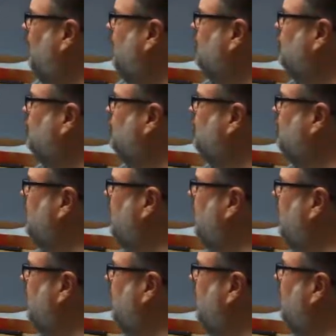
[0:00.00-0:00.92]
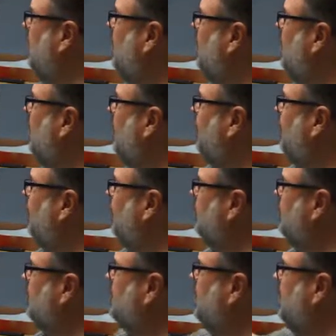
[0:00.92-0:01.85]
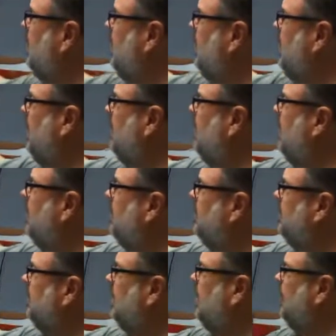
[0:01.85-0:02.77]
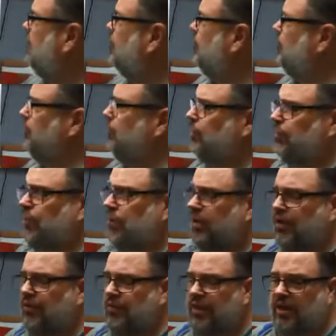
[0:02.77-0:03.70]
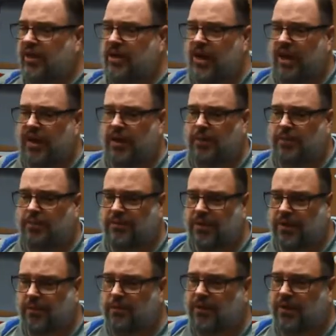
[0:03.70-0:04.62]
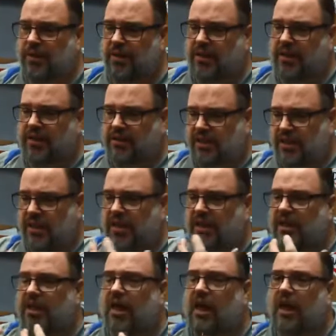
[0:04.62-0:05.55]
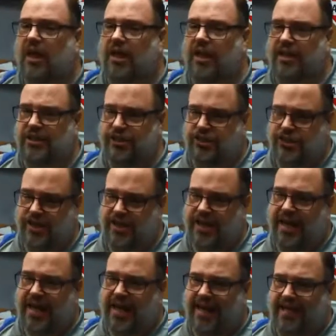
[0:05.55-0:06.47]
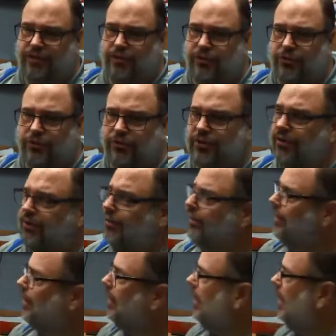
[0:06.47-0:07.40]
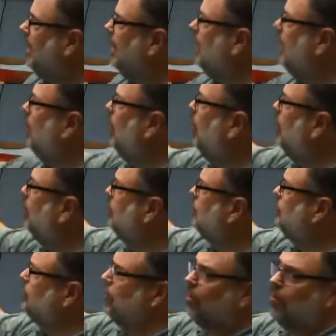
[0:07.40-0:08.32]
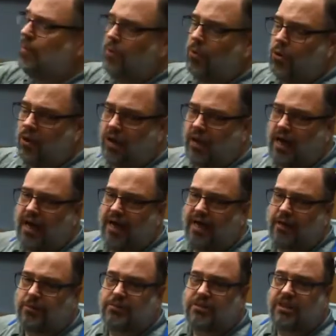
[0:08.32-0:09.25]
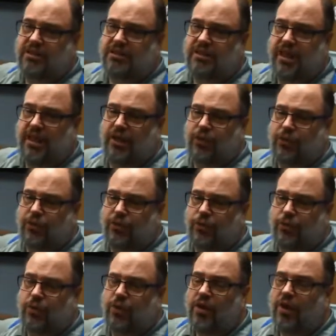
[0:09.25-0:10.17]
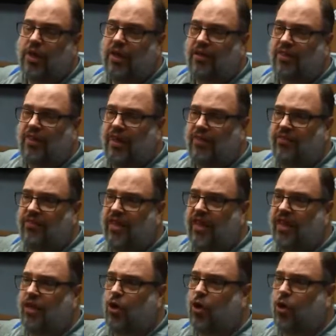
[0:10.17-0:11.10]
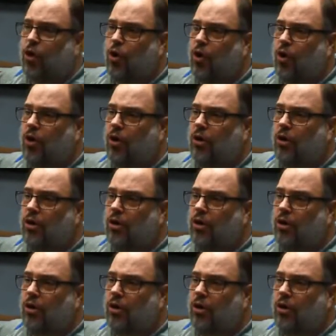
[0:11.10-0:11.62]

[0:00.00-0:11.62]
interestingly, 13 tells you that an item typically is an inhalation hazard. It can also mark items and tell you that they are